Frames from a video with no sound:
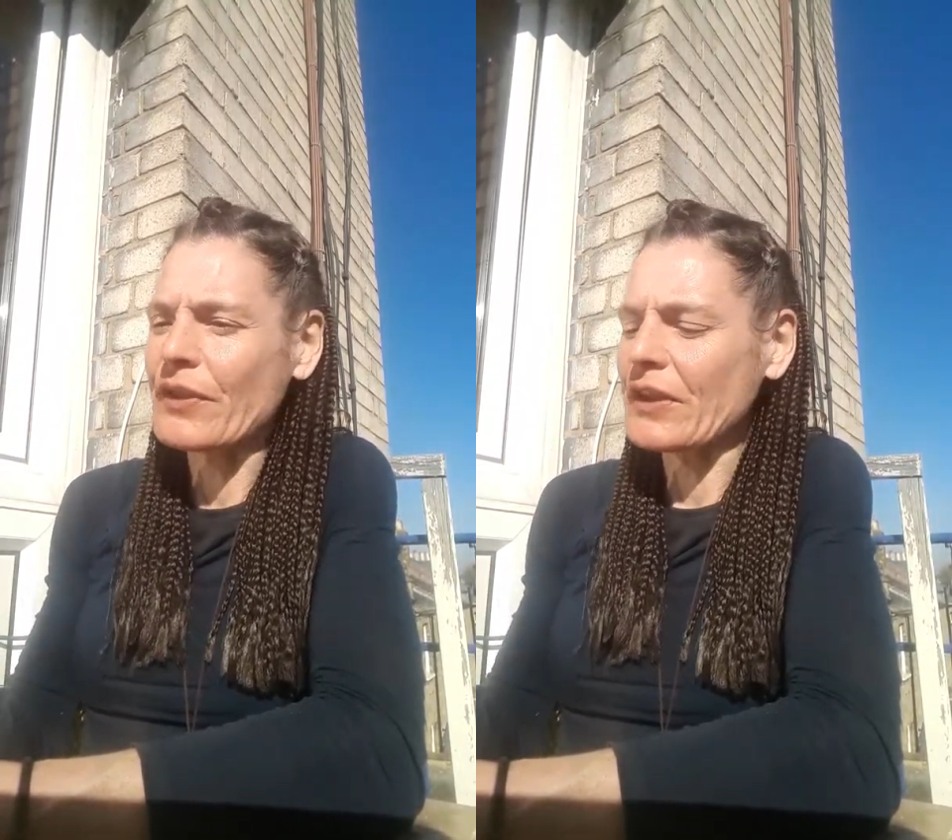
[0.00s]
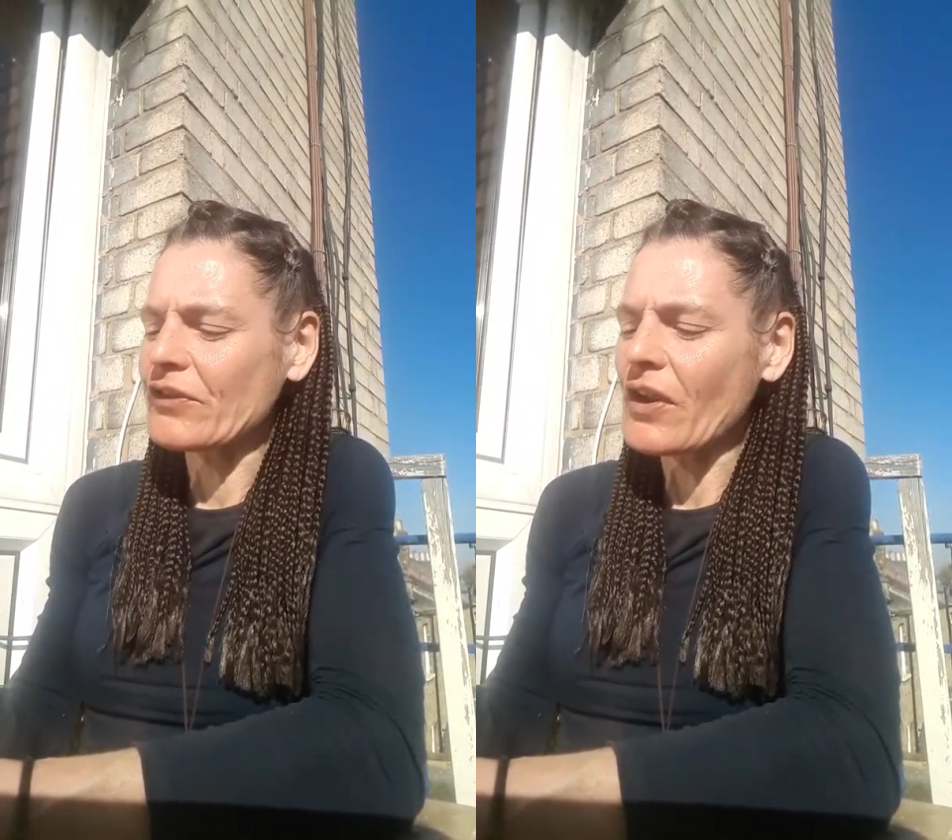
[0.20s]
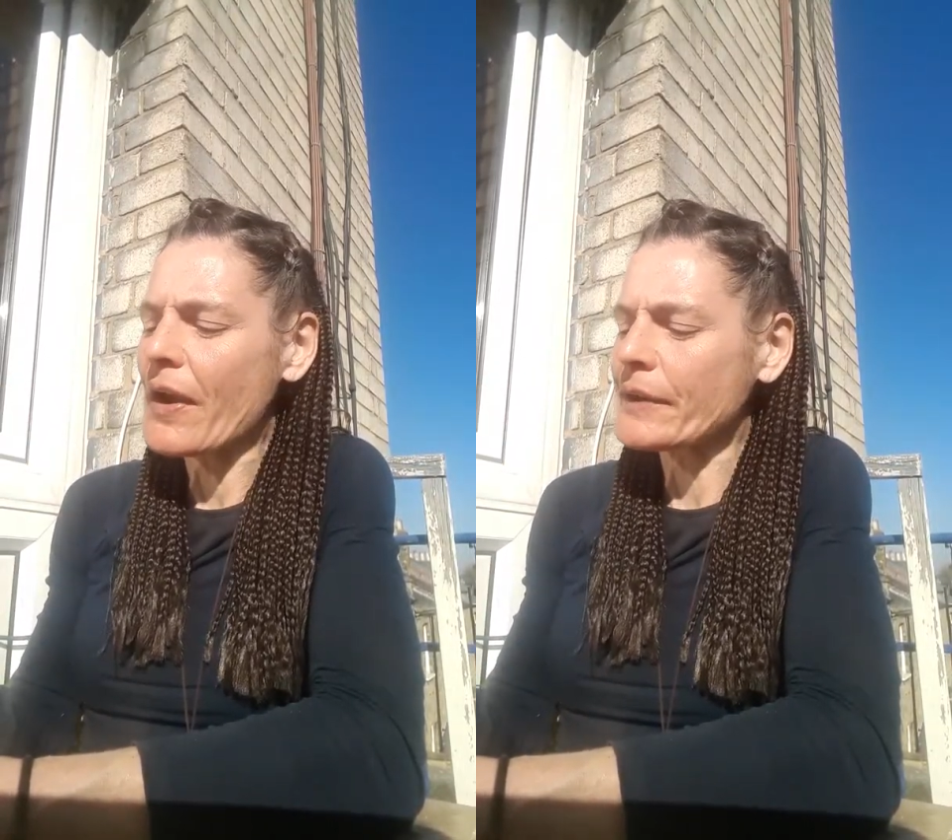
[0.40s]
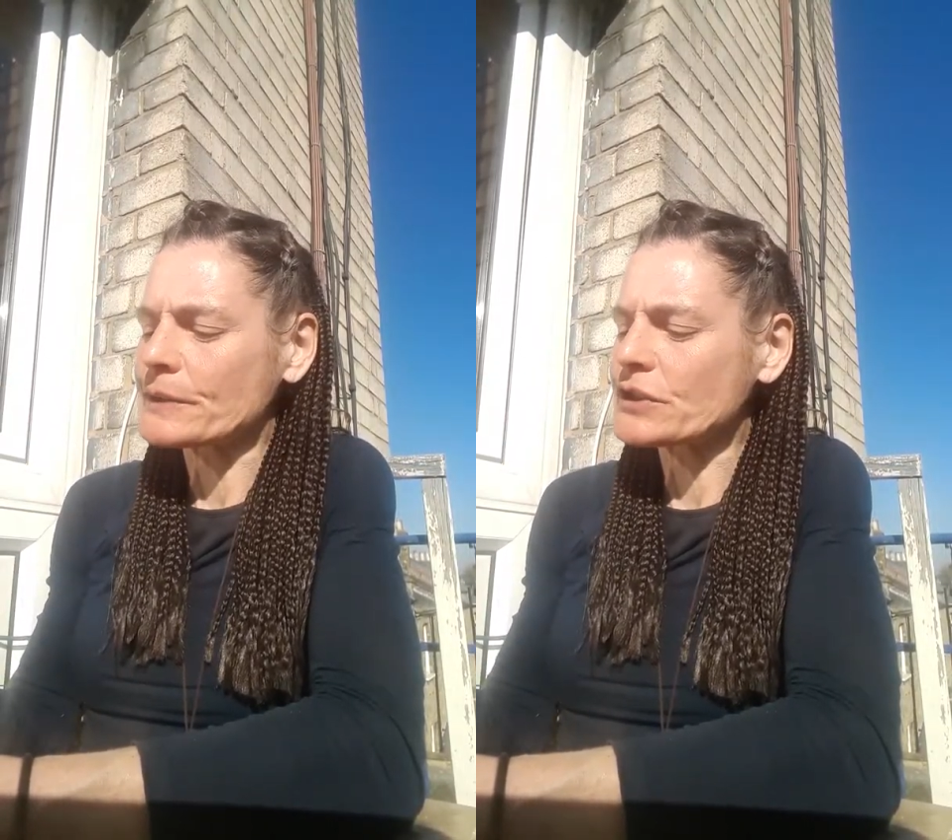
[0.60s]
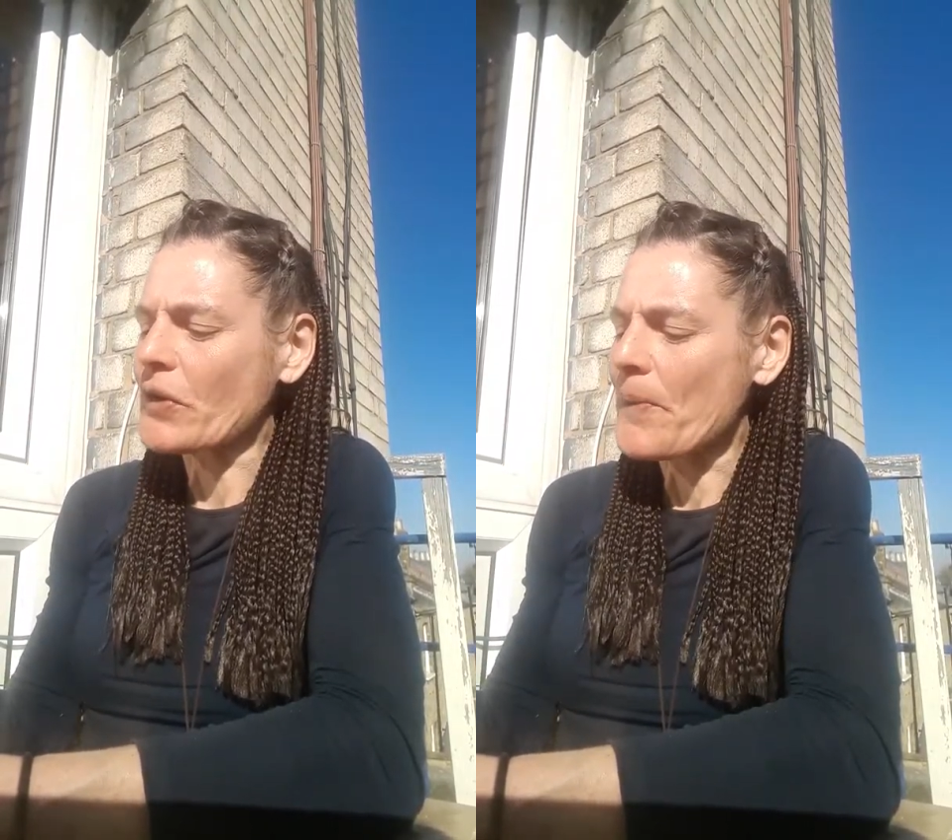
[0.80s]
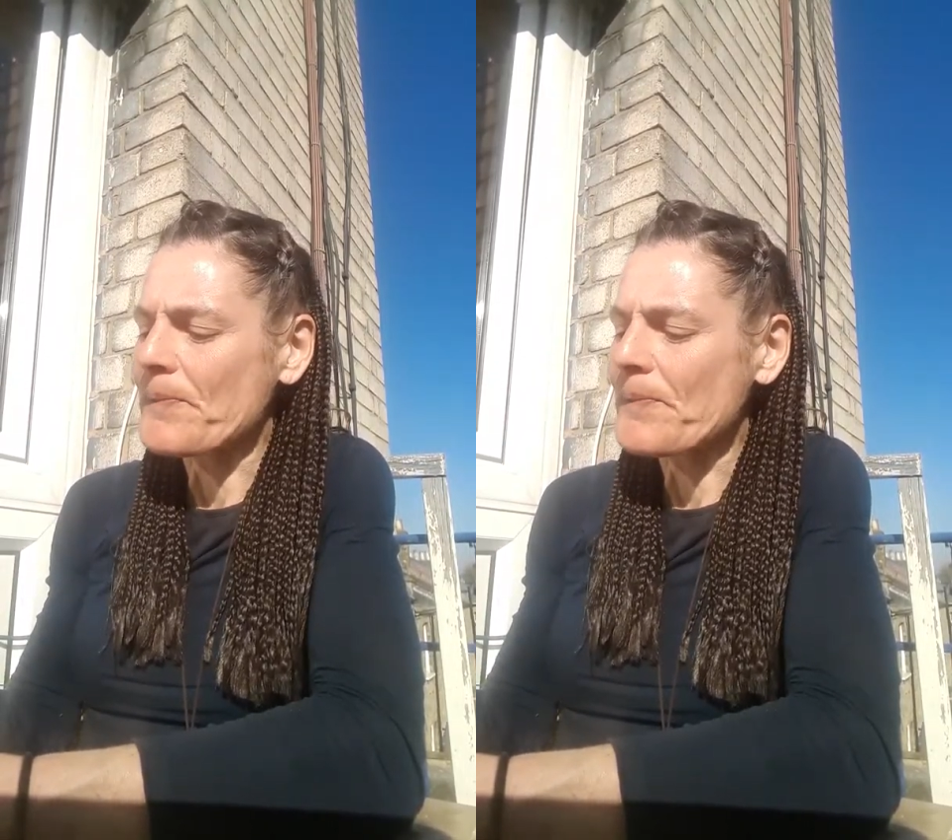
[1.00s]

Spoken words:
things out